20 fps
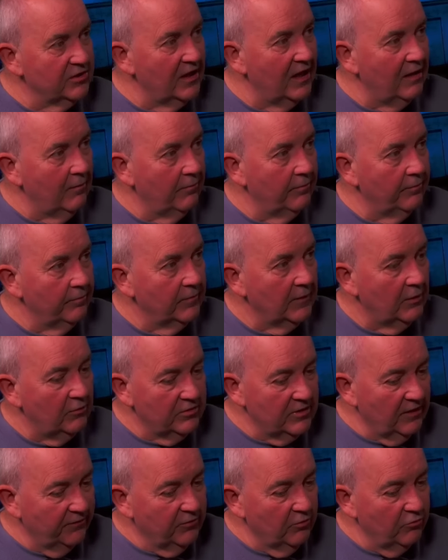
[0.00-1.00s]
stem. I
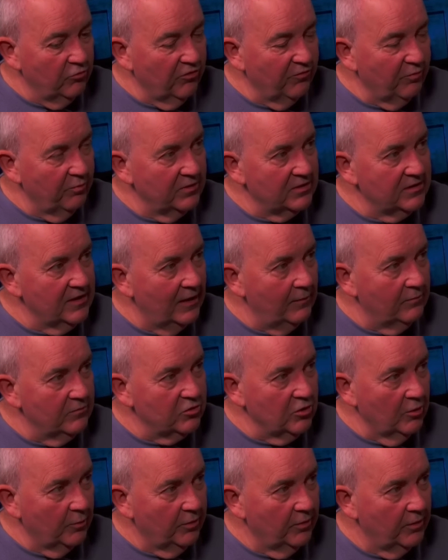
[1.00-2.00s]
used to have to rough my
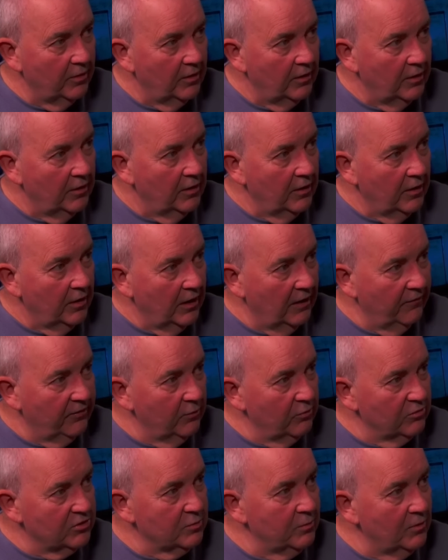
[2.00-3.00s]
stems up if
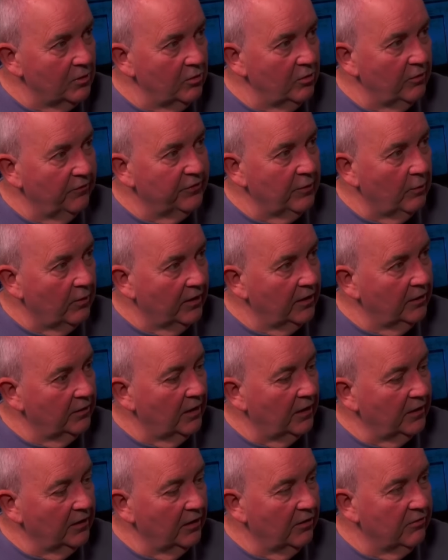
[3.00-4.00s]
they were smooth so
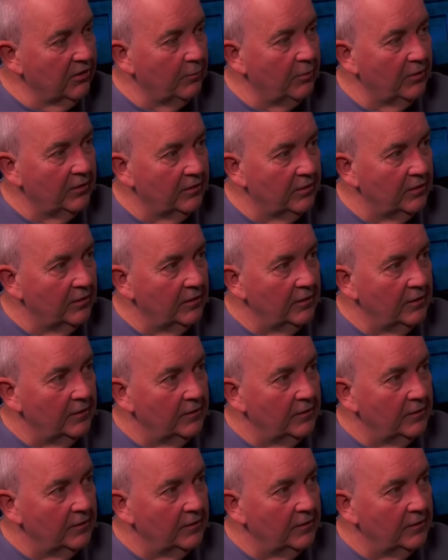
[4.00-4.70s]
I could grip it.